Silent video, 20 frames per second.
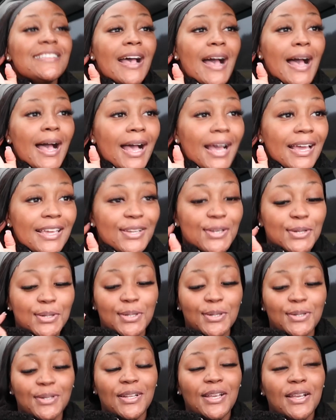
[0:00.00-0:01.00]

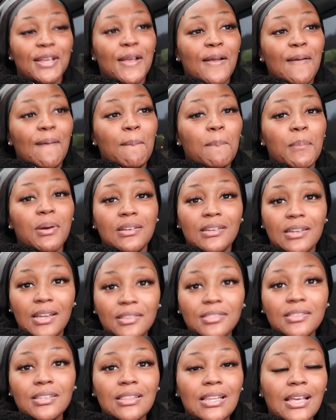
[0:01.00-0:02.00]
tired, but
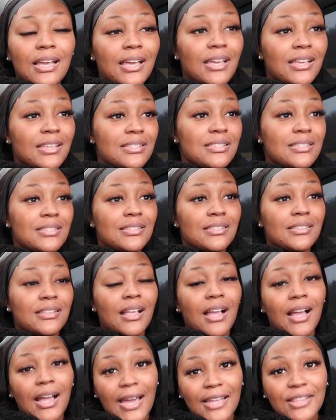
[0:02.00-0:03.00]
nonetheless,
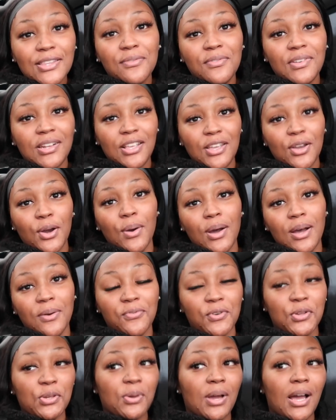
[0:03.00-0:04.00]
I got the video up
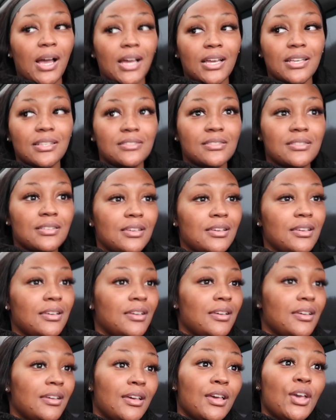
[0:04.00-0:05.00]
for you guys.
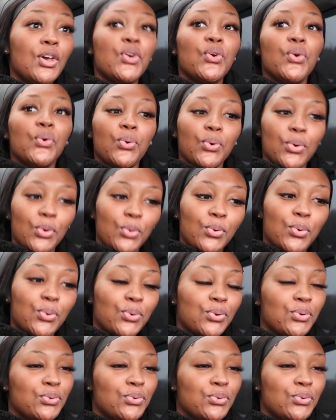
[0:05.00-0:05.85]
Whew.